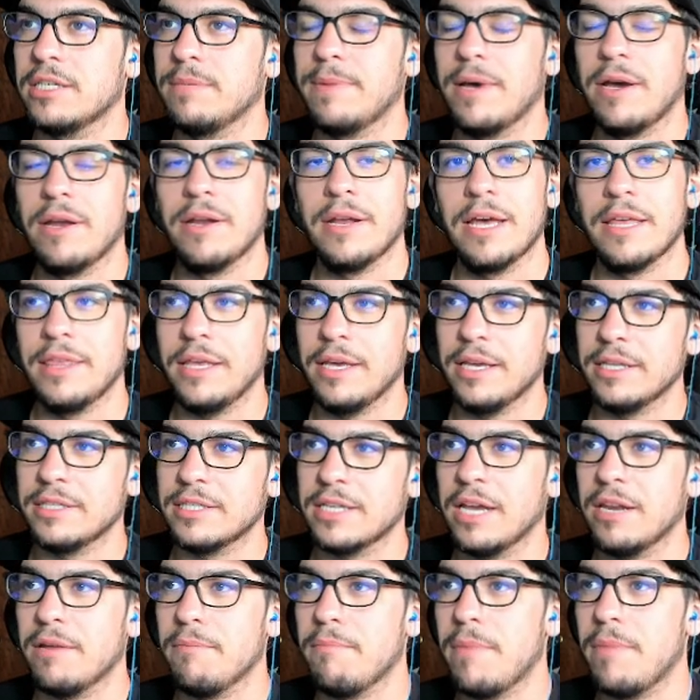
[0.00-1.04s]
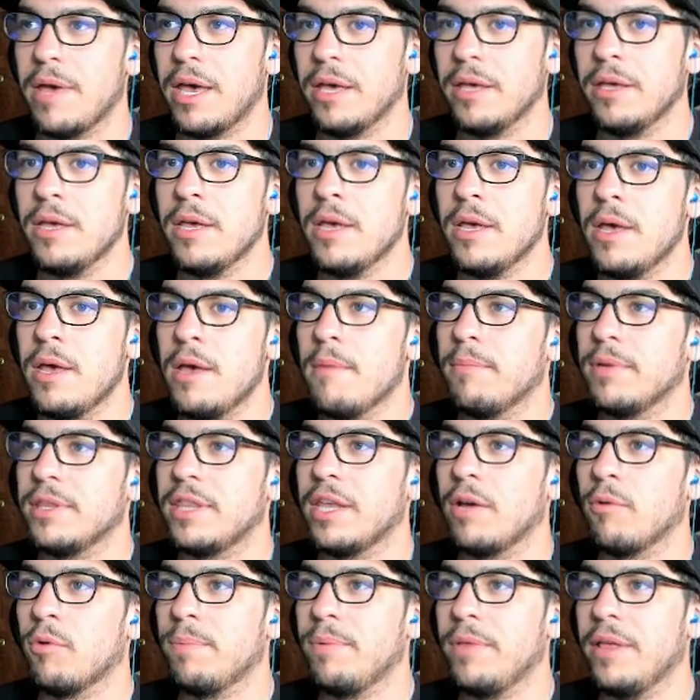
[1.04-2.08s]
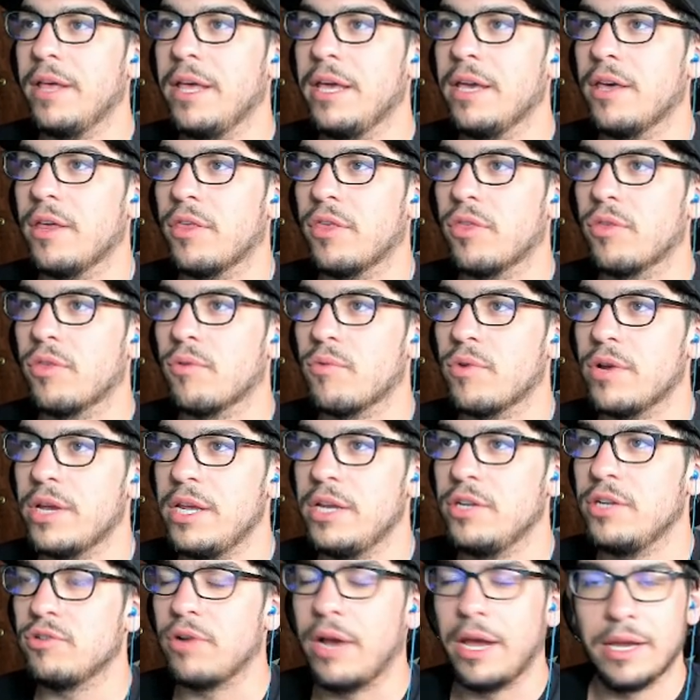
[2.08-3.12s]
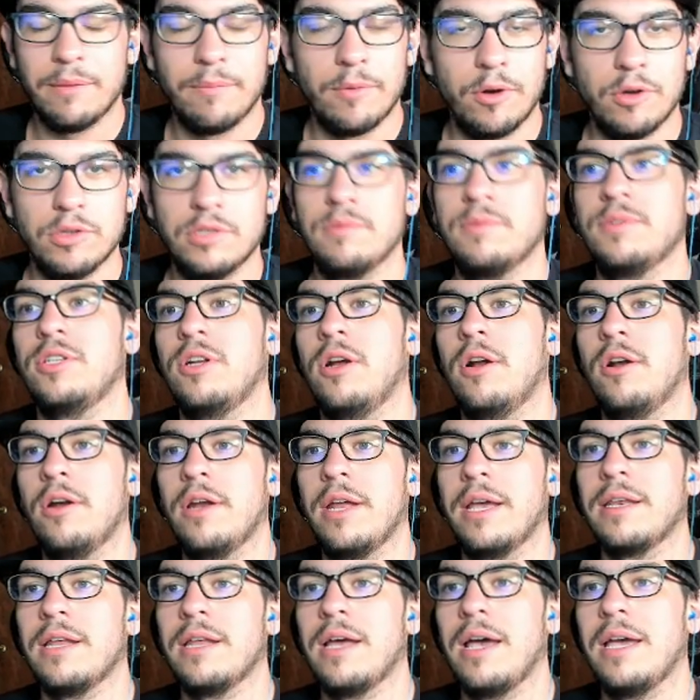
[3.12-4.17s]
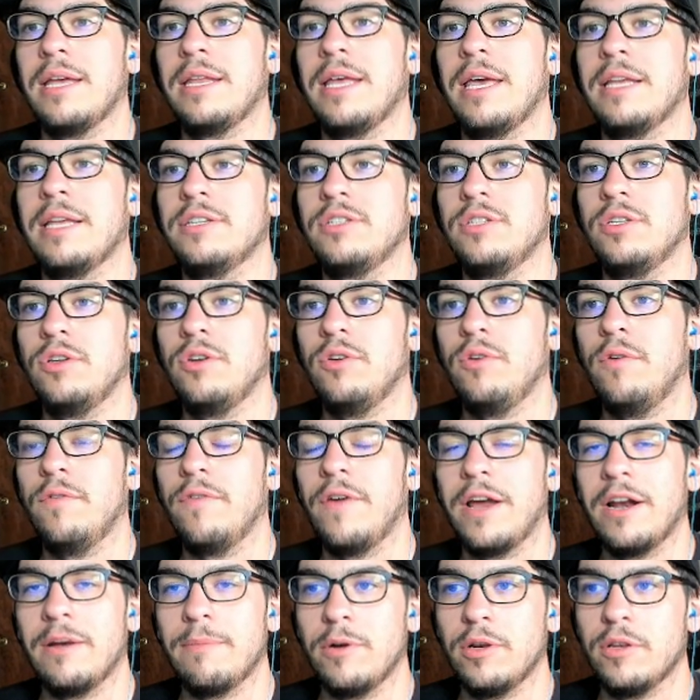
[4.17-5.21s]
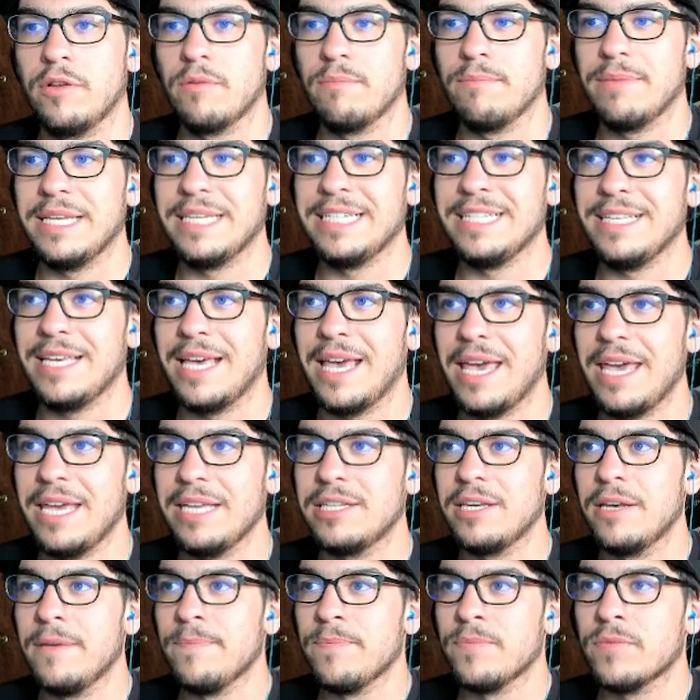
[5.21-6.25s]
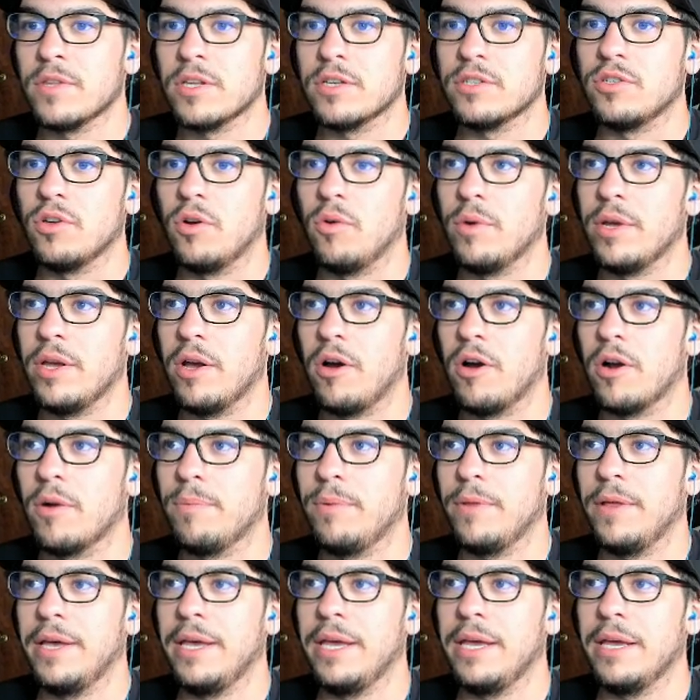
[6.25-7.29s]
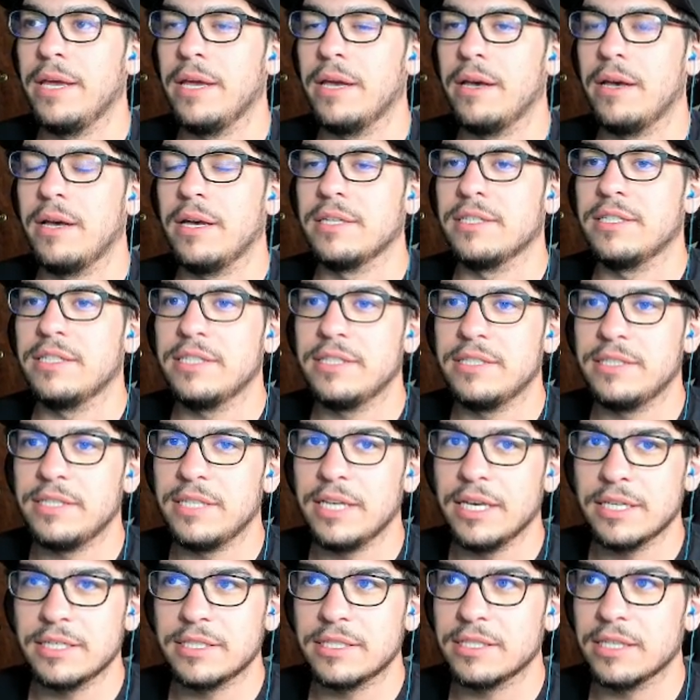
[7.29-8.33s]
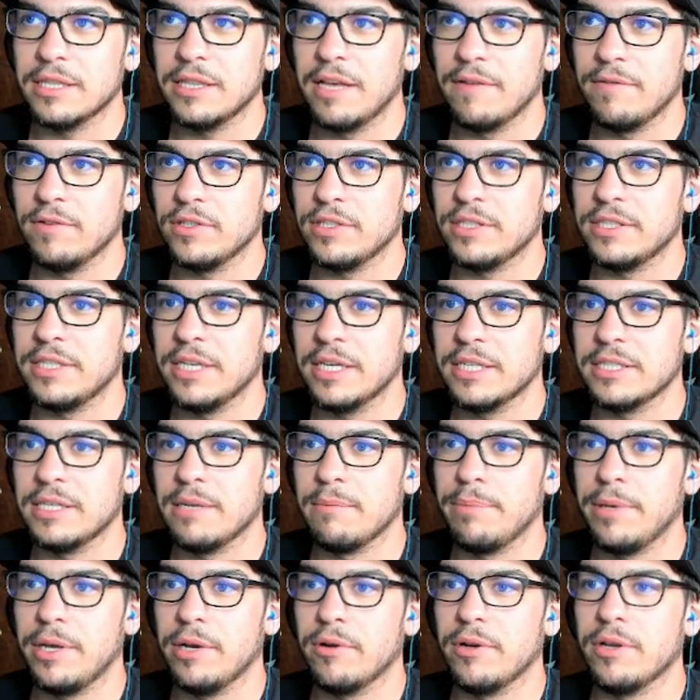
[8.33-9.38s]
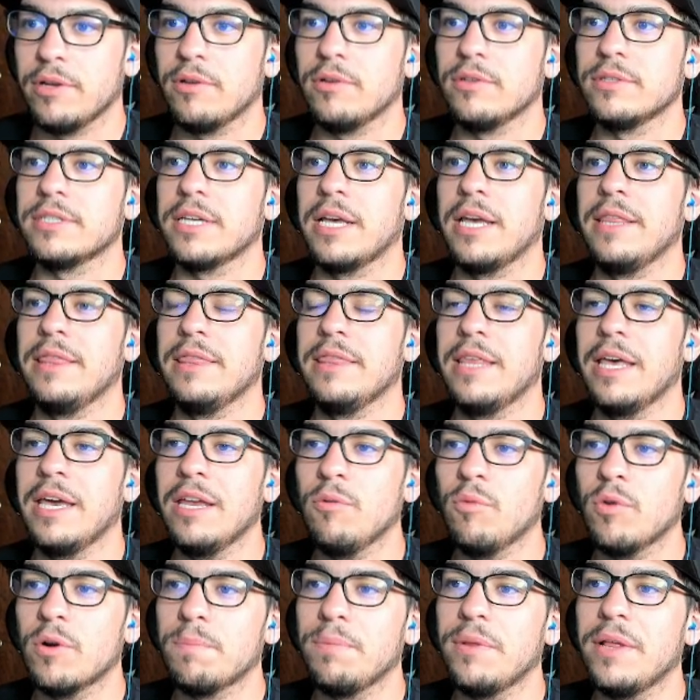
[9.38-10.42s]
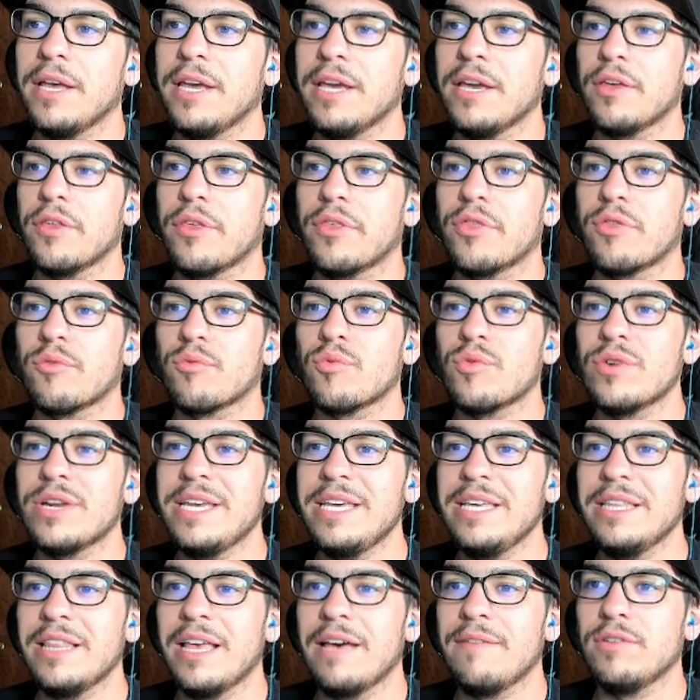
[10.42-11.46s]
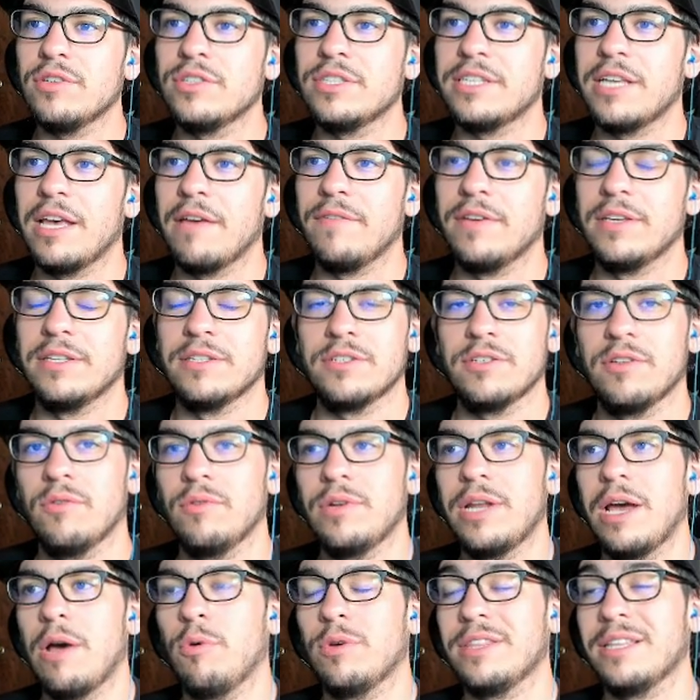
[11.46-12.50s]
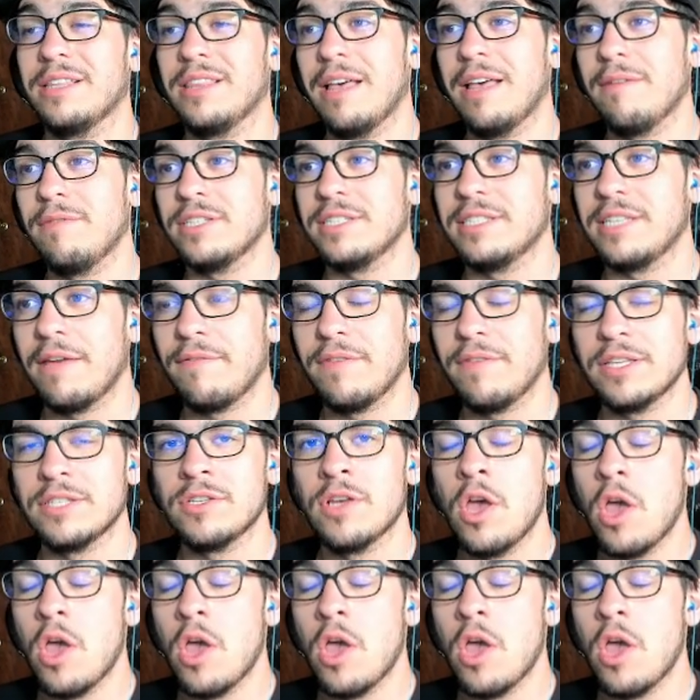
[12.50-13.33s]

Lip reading: about it. I think it's kind of meh. But then we're playing 3 Dragon modes from Starter Deck 9 and 2 Fighter modes from BT8. So we are playing 6 level 6 Imperials, and then we're playing 3 level 7s. So now with the level 7s,